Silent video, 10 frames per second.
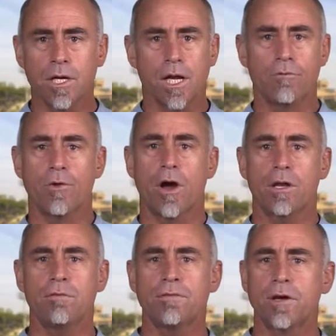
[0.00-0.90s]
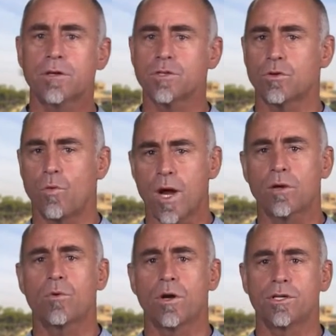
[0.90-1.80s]
If we only focus on one
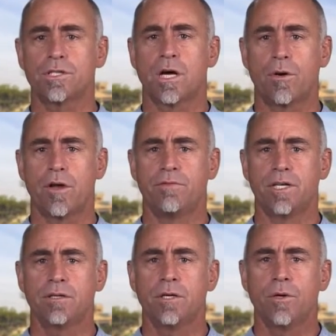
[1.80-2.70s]
quadrant, however,